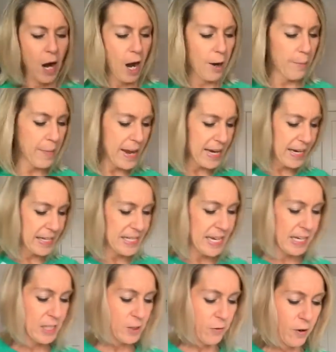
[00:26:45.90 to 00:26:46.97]
our make and
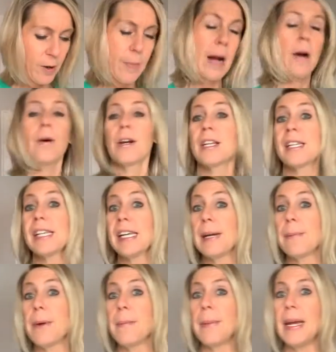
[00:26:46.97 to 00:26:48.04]
takes from our
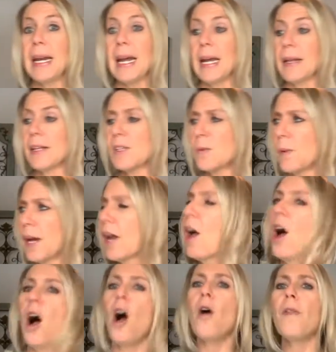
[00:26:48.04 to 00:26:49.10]
team meeting this week.
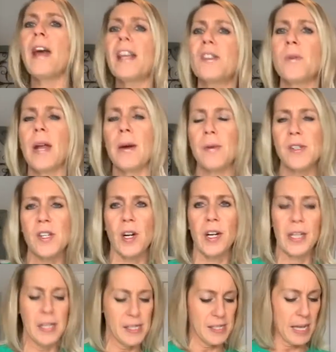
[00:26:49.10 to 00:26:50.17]
Oh, that's what I was
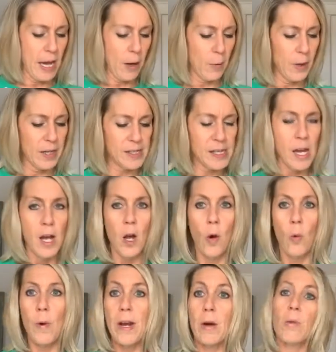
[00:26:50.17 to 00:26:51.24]
starting to say, was
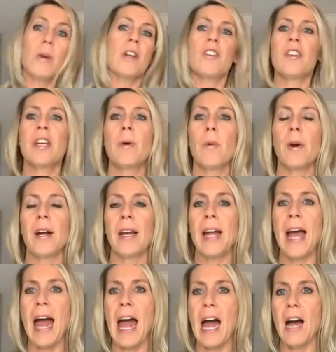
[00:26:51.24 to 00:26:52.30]
we originally were gonna
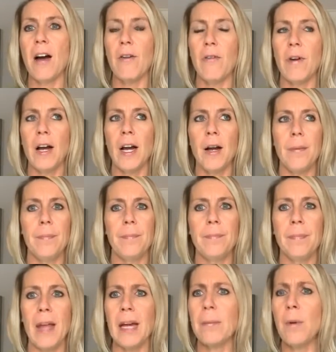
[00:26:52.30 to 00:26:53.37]
have,
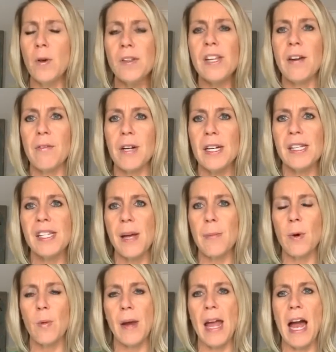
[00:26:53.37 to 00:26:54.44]
um, like most every
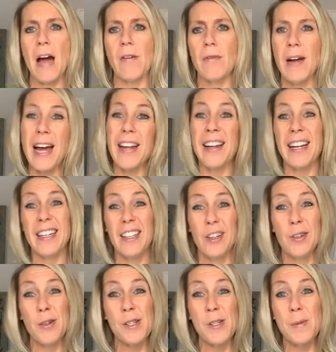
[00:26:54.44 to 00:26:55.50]
December, we have kind of like a little
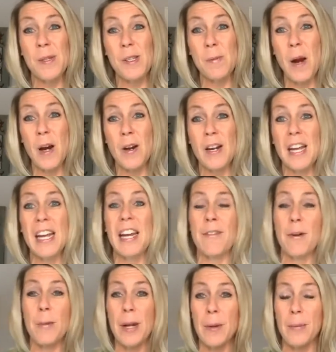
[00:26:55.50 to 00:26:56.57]
Christmas party and
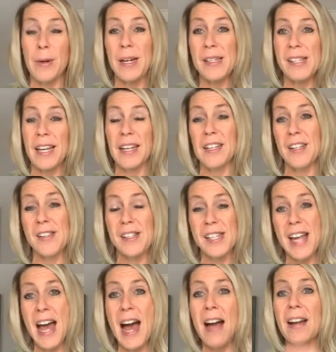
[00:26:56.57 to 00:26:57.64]
everybody brings like a little
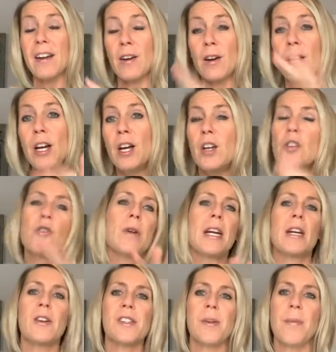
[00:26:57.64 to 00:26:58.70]
snack or
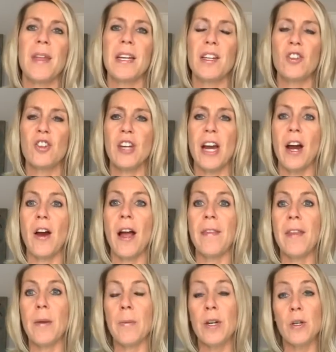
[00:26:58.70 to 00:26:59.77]
treat or something to share,
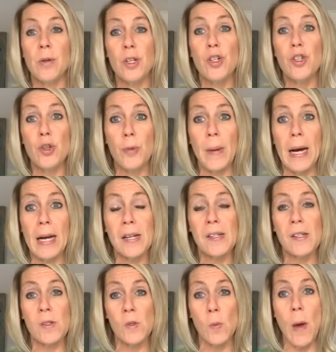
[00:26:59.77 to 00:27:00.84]
and then we do a shoebox
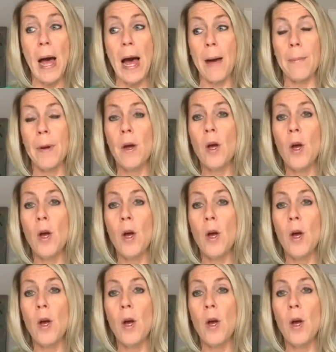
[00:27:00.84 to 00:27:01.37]
swap,